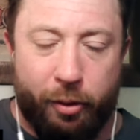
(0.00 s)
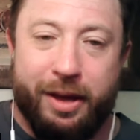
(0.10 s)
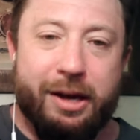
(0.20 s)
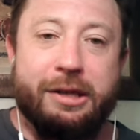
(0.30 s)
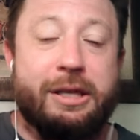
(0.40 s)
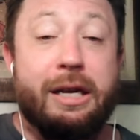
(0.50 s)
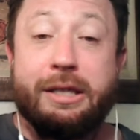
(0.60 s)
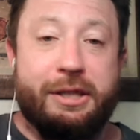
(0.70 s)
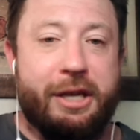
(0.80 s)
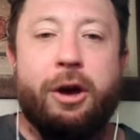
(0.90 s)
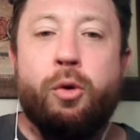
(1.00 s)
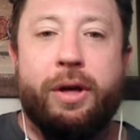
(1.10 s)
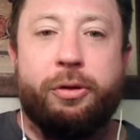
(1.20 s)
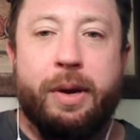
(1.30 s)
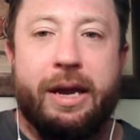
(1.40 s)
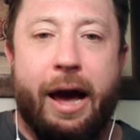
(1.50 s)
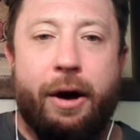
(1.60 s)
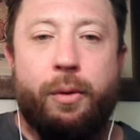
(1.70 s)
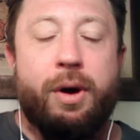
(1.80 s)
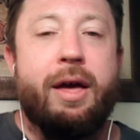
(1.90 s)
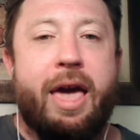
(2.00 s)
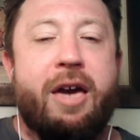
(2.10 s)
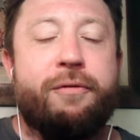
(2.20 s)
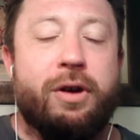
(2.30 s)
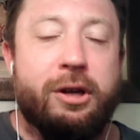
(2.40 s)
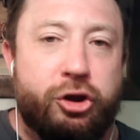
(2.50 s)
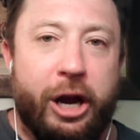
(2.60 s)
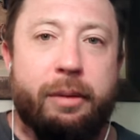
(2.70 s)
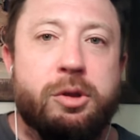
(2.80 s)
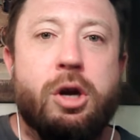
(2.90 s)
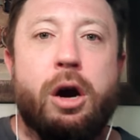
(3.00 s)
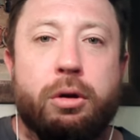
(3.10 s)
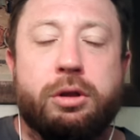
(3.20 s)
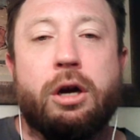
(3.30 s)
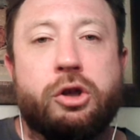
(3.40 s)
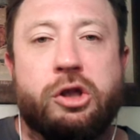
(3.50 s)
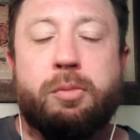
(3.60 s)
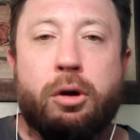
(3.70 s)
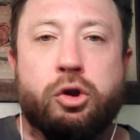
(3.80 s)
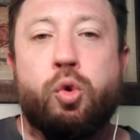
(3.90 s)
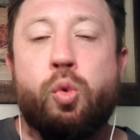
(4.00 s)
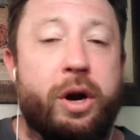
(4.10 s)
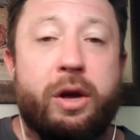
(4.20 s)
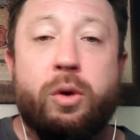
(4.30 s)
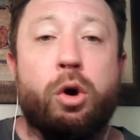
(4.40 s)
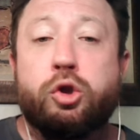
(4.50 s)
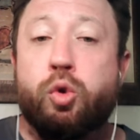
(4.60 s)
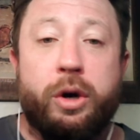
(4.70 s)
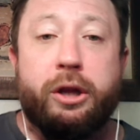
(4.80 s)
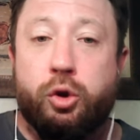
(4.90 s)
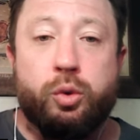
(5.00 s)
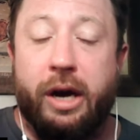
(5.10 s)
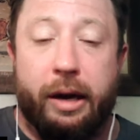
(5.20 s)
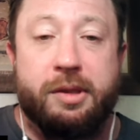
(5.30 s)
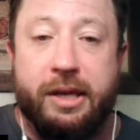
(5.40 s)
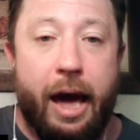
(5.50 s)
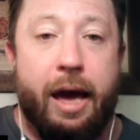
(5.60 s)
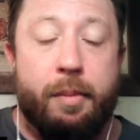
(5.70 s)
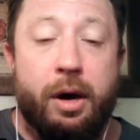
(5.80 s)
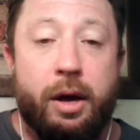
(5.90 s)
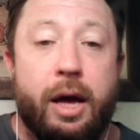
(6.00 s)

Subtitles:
Because say it with me now, if James Conner touches the ball 21, 22 times a game,